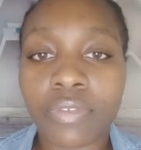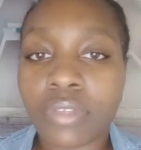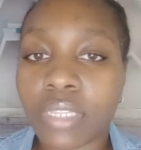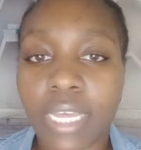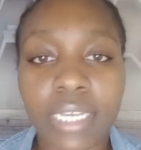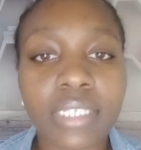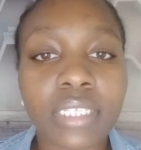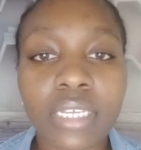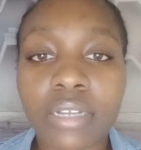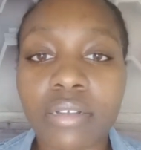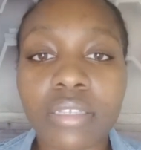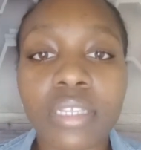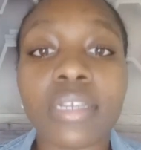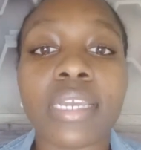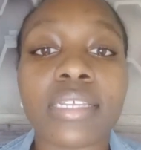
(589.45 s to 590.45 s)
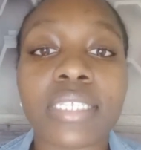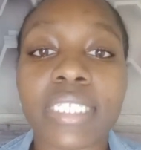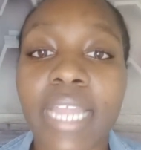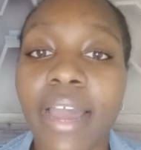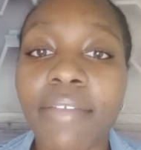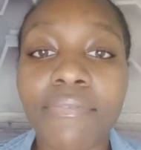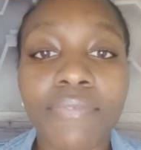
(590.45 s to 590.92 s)
Like, seriously, it's
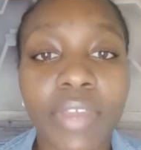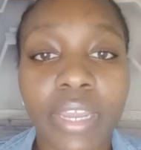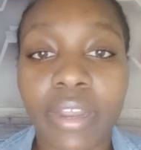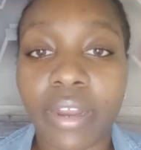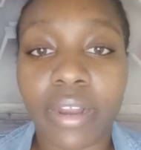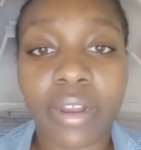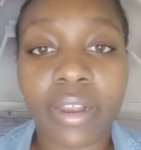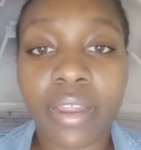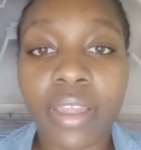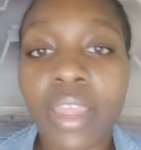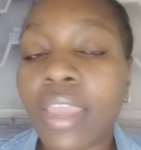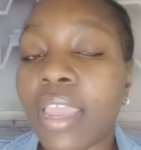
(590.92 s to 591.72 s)
not fair.